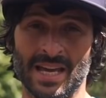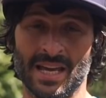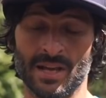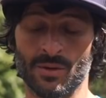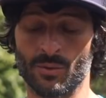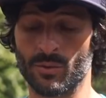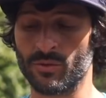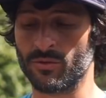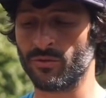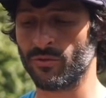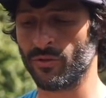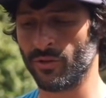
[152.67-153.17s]
he
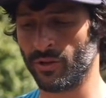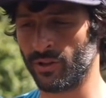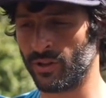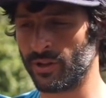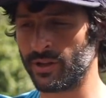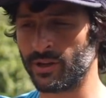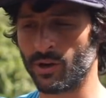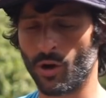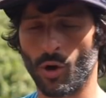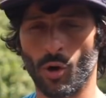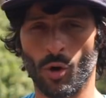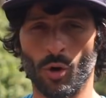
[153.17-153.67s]
would fill
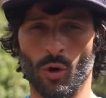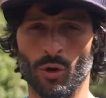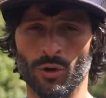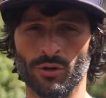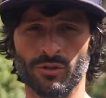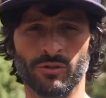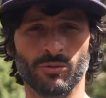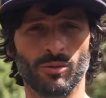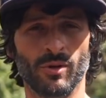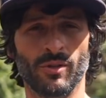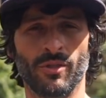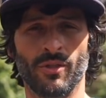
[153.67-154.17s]
in
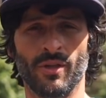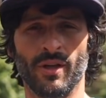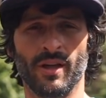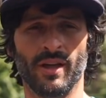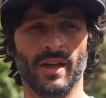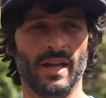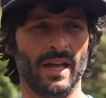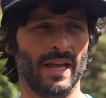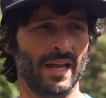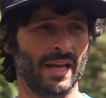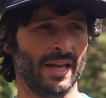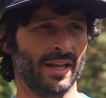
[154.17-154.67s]
holes with
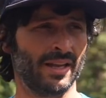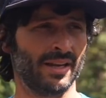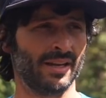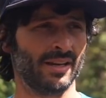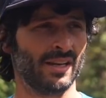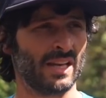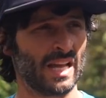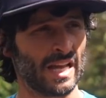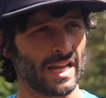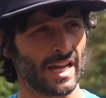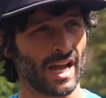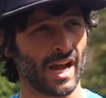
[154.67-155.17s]
it,
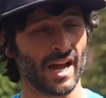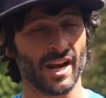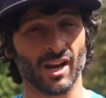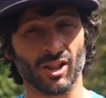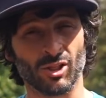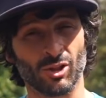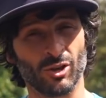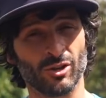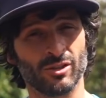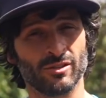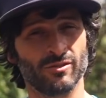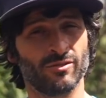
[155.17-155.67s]
and it kind
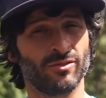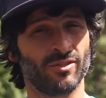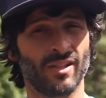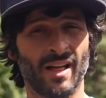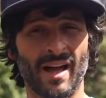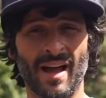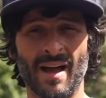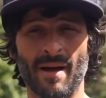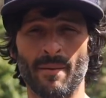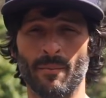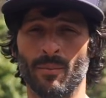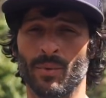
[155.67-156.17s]
of looked
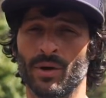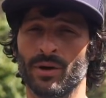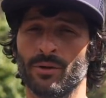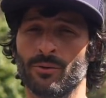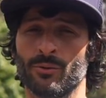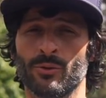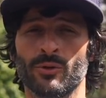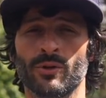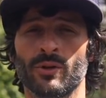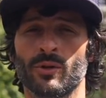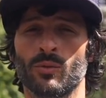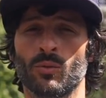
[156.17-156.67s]
flat, but it
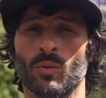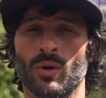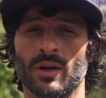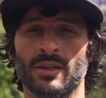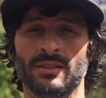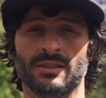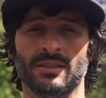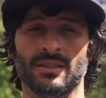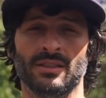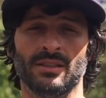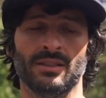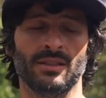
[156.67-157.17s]
really
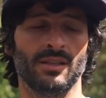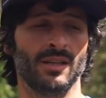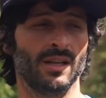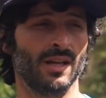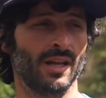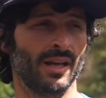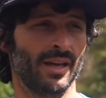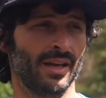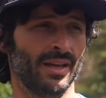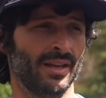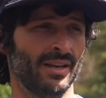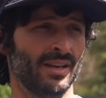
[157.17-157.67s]
wasn't.
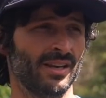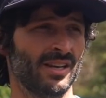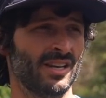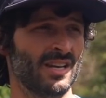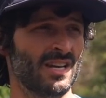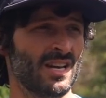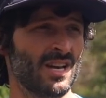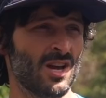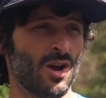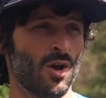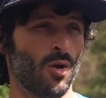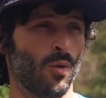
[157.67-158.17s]
And
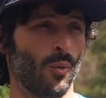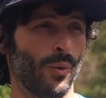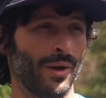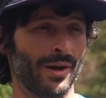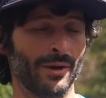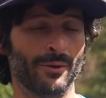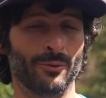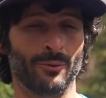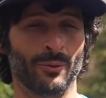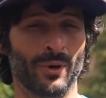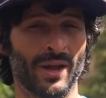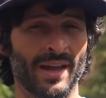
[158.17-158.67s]
when
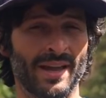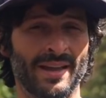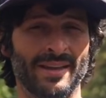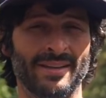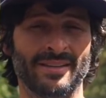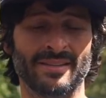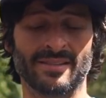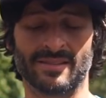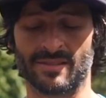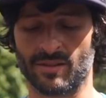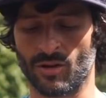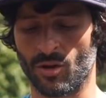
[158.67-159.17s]
it
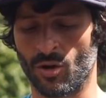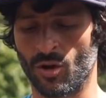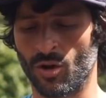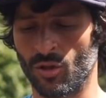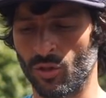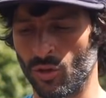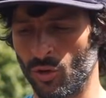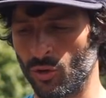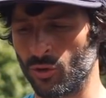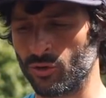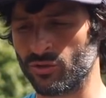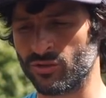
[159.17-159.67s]
rains, all
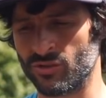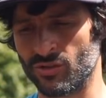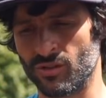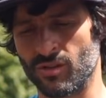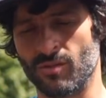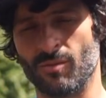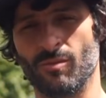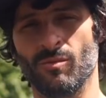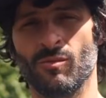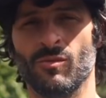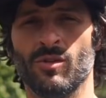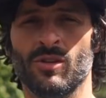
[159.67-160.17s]

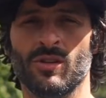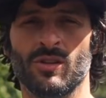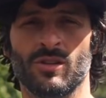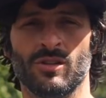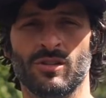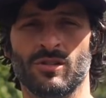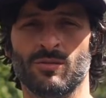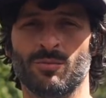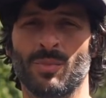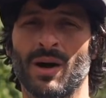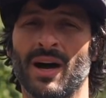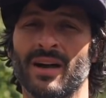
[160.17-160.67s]
those
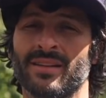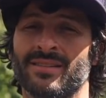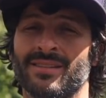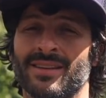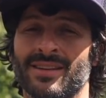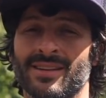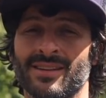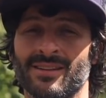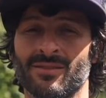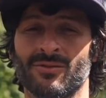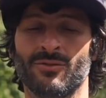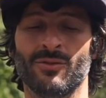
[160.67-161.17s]
spots
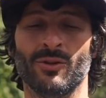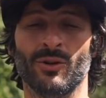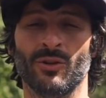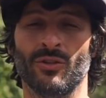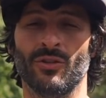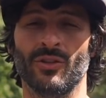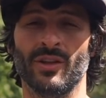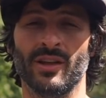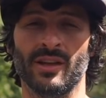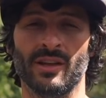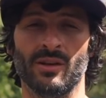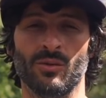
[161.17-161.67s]
that he had
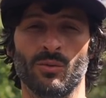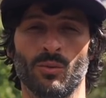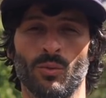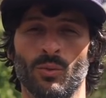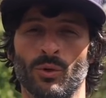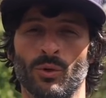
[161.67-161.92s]
filled in